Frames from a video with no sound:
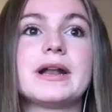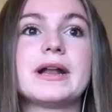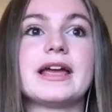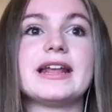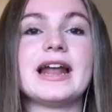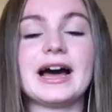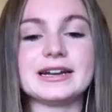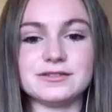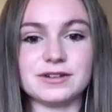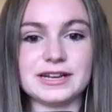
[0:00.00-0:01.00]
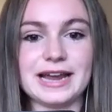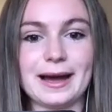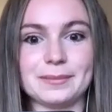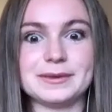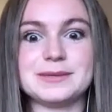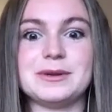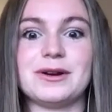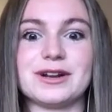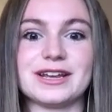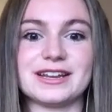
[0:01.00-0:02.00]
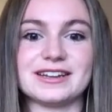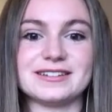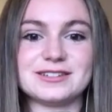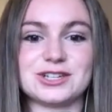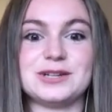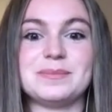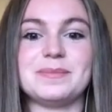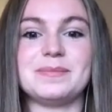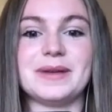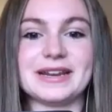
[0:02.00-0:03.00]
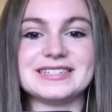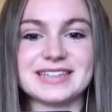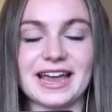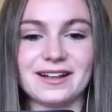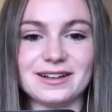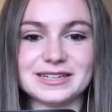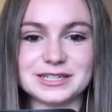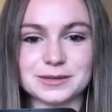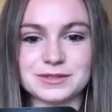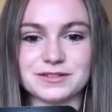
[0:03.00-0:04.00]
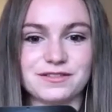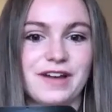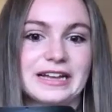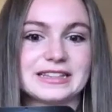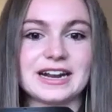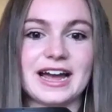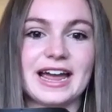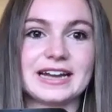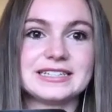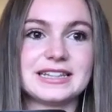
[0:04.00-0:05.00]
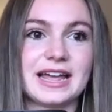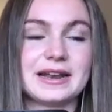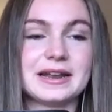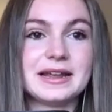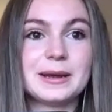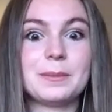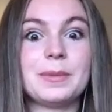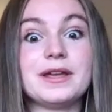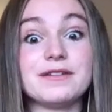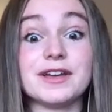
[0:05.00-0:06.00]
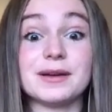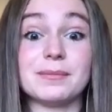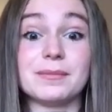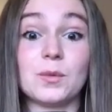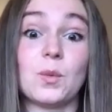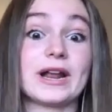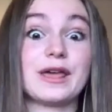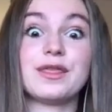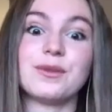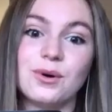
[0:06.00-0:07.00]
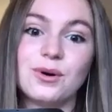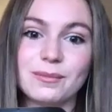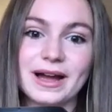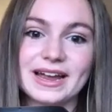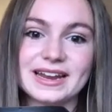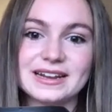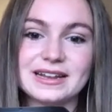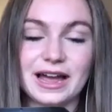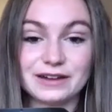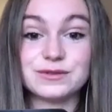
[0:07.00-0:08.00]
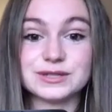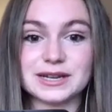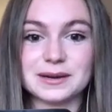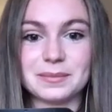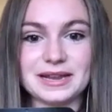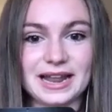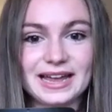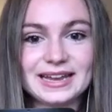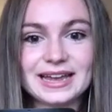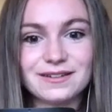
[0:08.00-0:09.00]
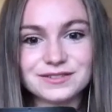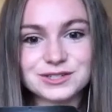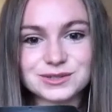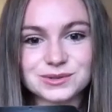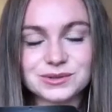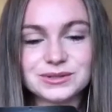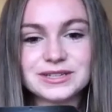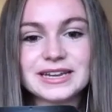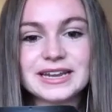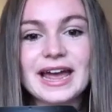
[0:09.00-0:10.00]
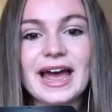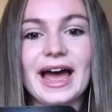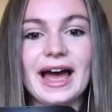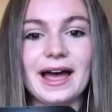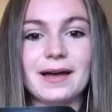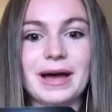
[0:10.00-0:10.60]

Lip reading: it hadn't really happened to me on such a big scale in terms of the fact that I had to then pivot what I thought my life was going to be like after school, and